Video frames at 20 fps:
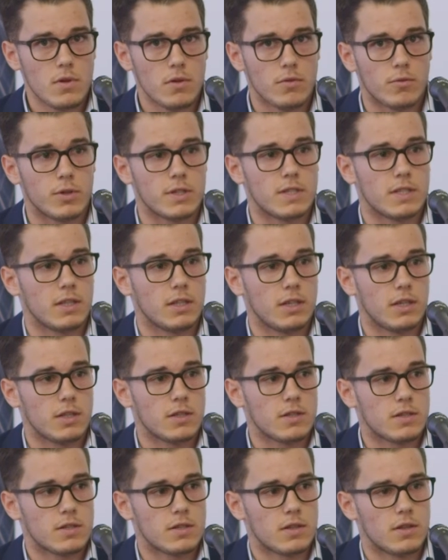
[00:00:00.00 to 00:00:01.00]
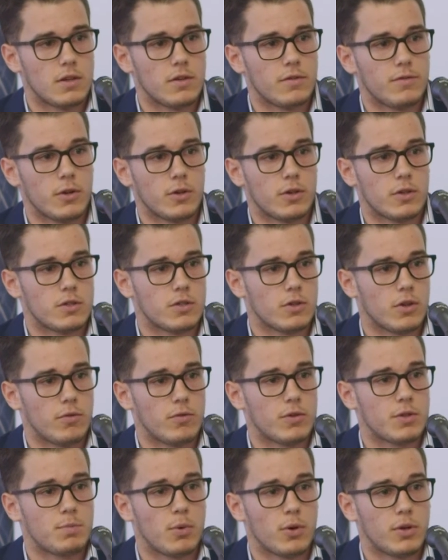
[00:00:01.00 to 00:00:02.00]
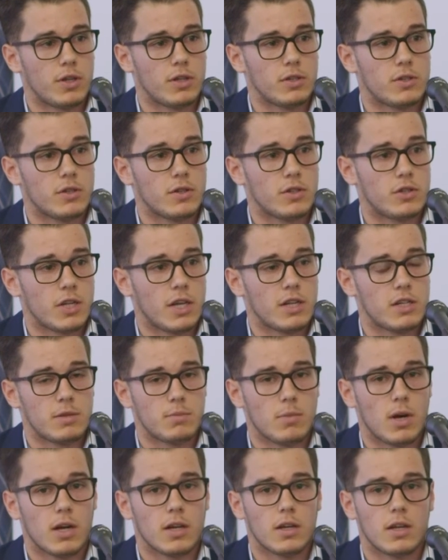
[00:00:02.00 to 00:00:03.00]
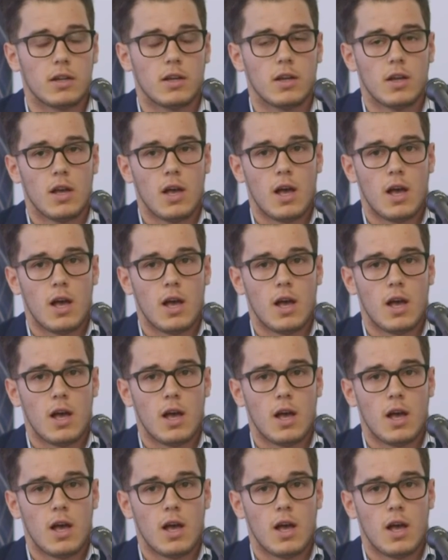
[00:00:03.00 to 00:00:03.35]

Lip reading: resilience, that are focused on responding to the changing market.